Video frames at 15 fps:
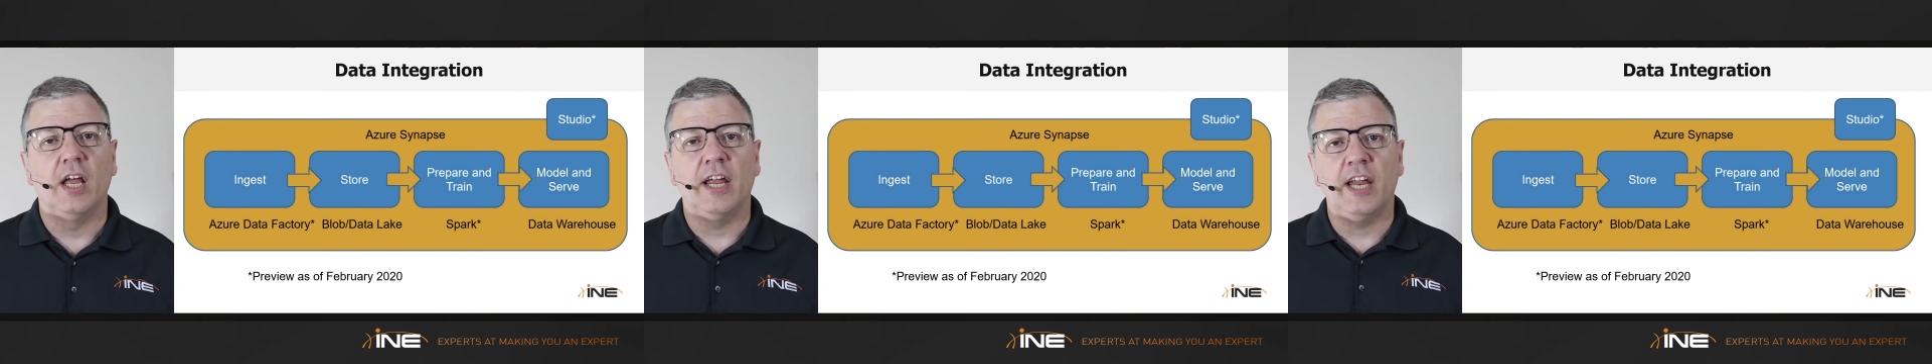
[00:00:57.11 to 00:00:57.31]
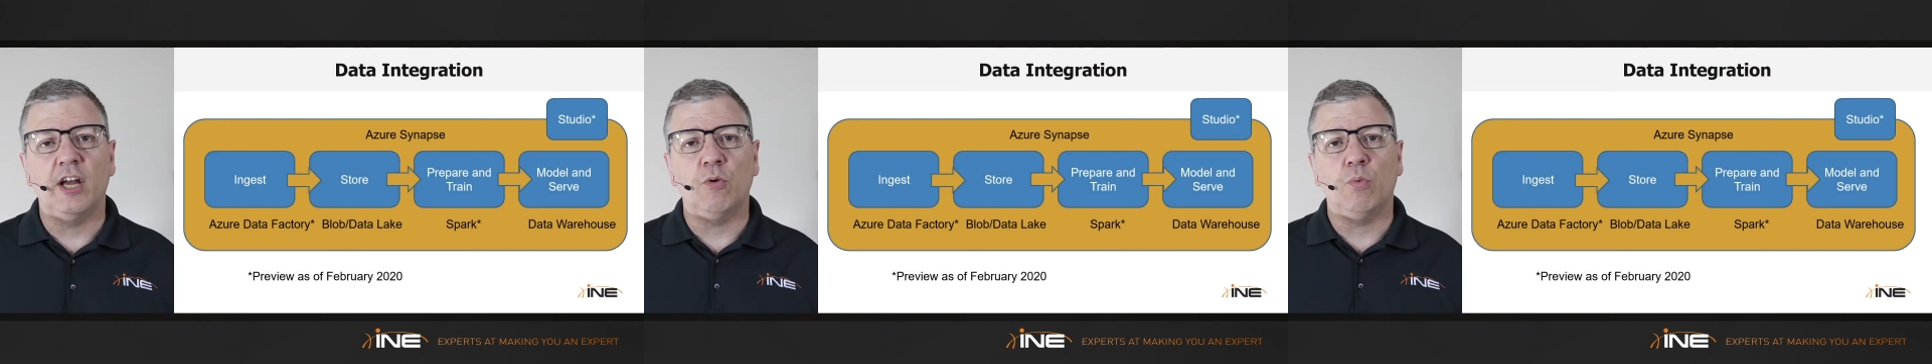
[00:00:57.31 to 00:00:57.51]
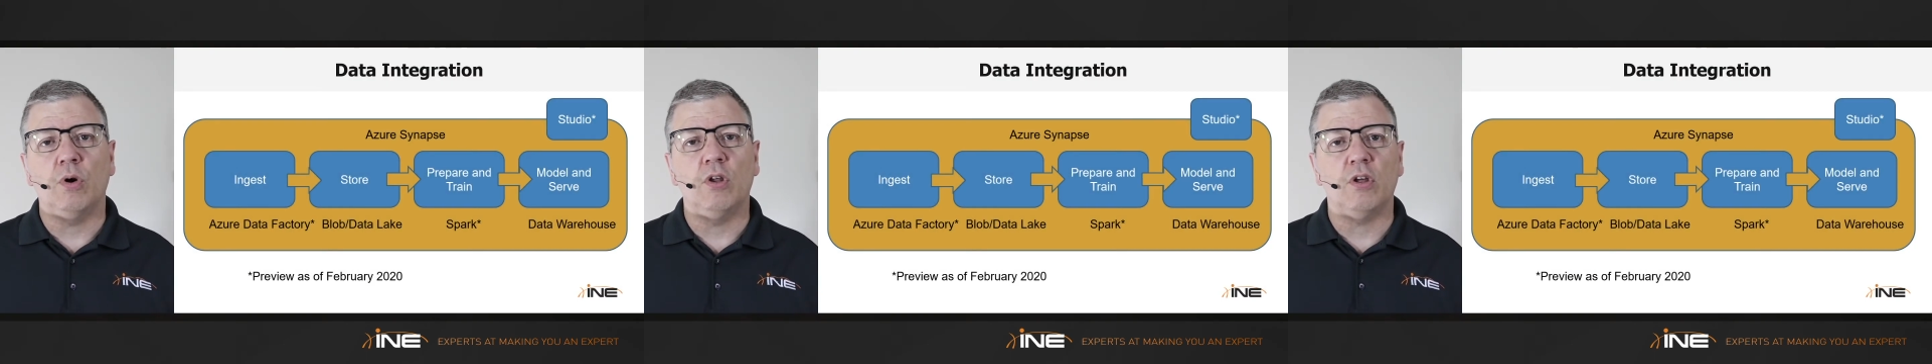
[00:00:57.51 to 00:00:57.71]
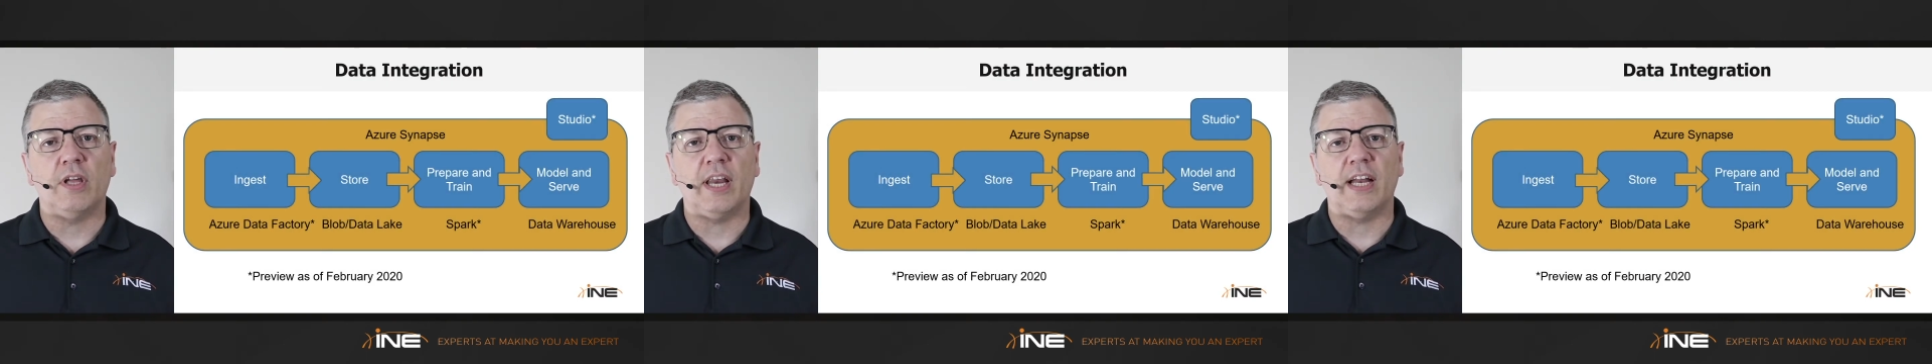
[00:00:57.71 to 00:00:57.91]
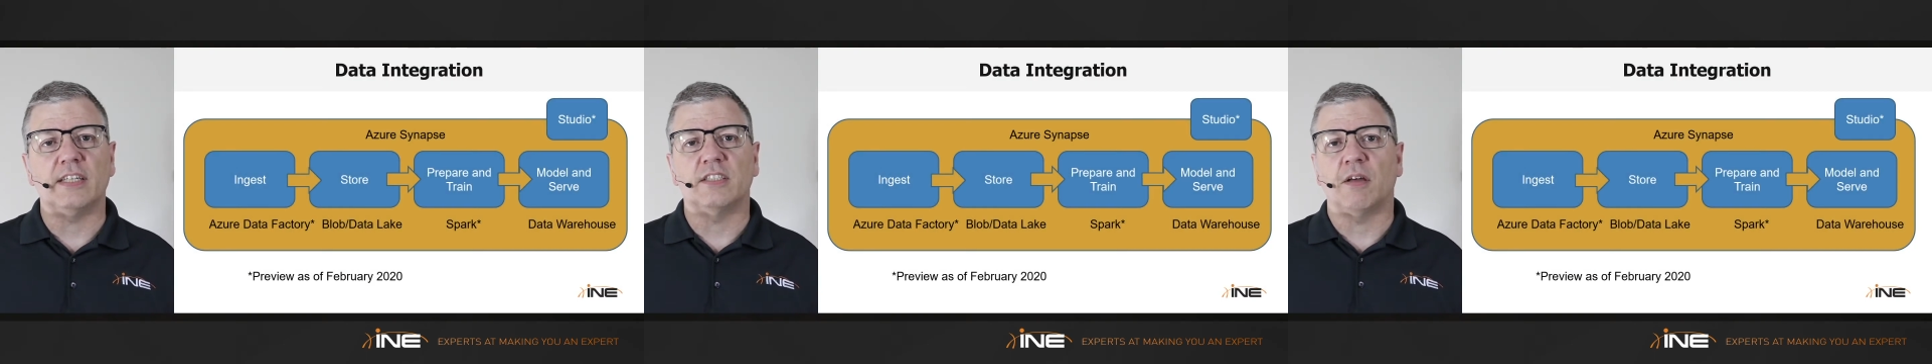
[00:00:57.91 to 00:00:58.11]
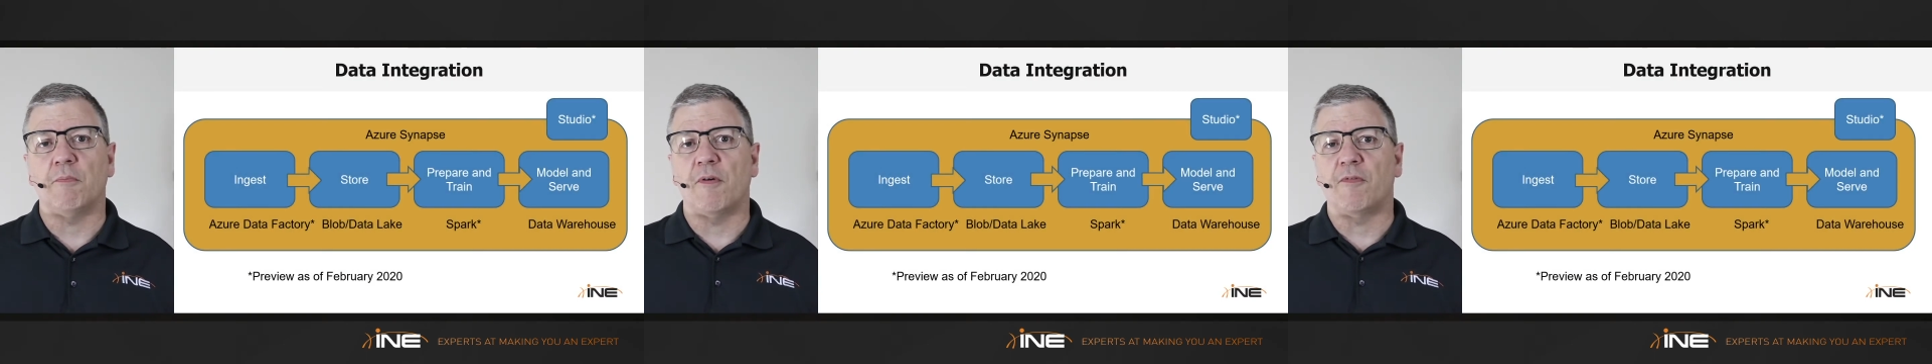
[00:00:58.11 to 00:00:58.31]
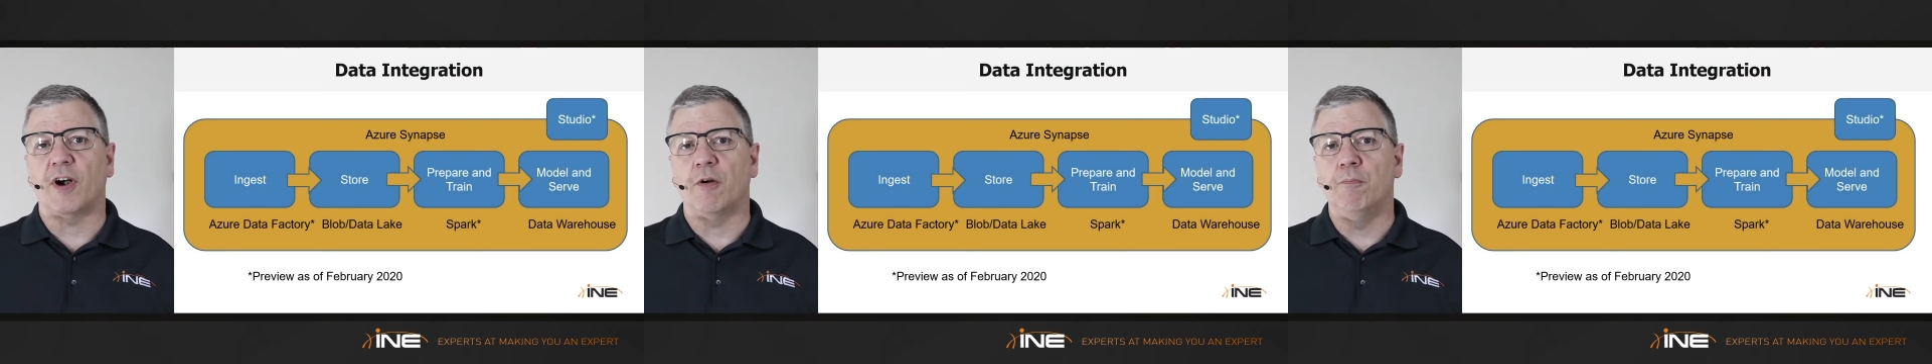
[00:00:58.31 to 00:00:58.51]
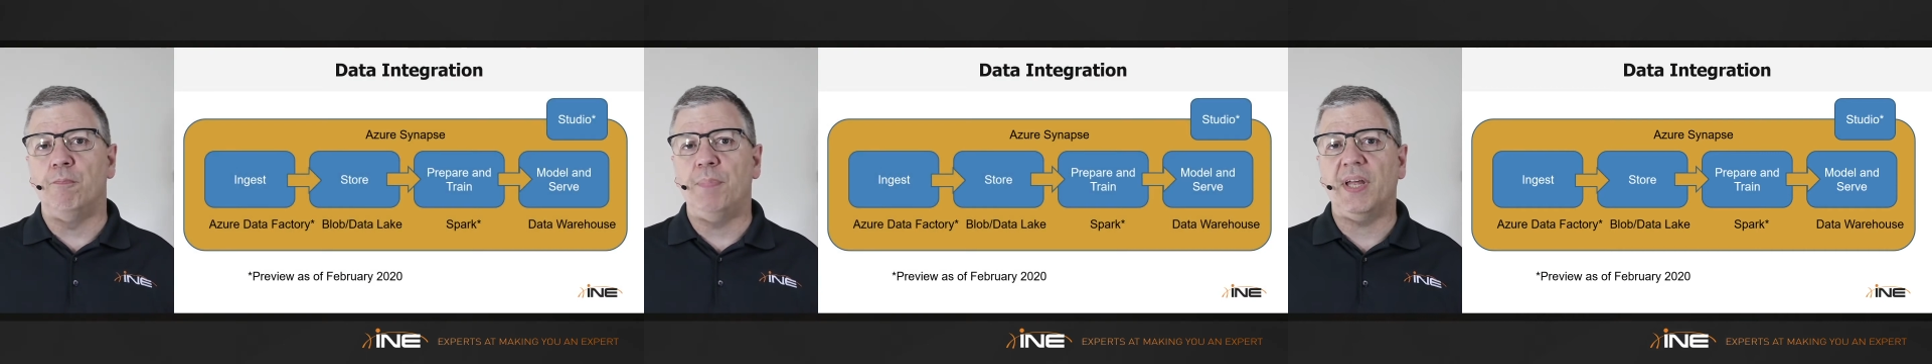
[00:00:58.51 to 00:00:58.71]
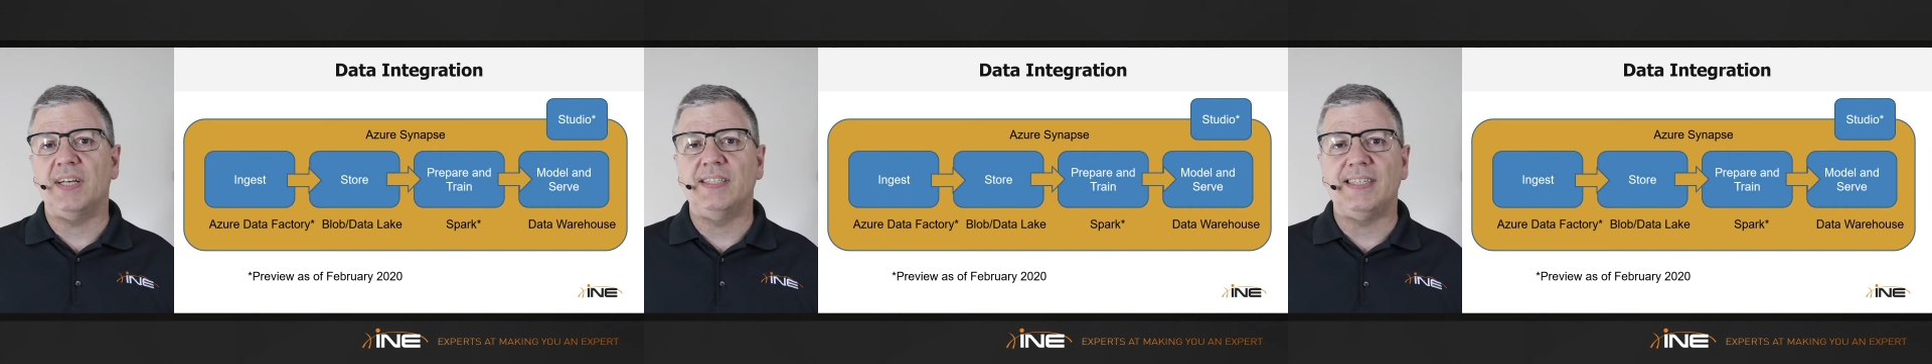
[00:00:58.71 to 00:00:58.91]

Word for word: Here we're looking at some of our big